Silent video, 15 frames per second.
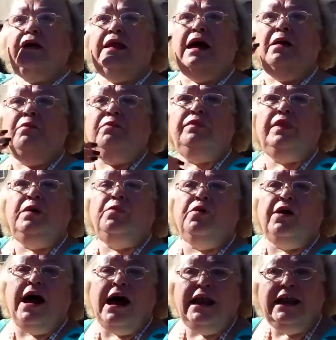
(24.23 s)
Now the
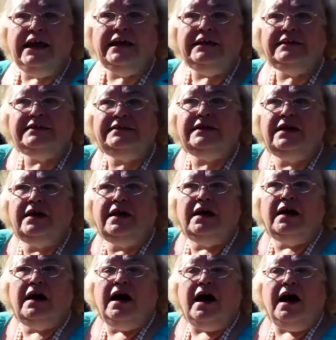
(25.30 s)
Morales
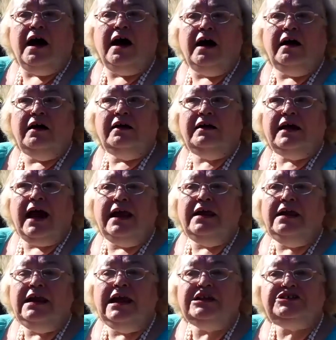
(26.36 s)
are
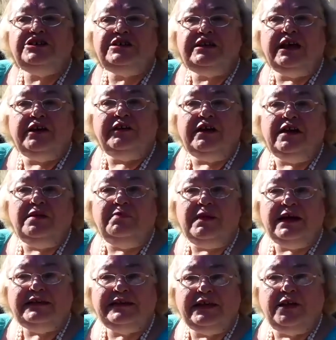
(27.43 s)
kind of legendary in
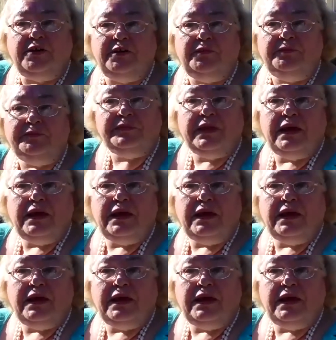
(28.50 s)
Mexico.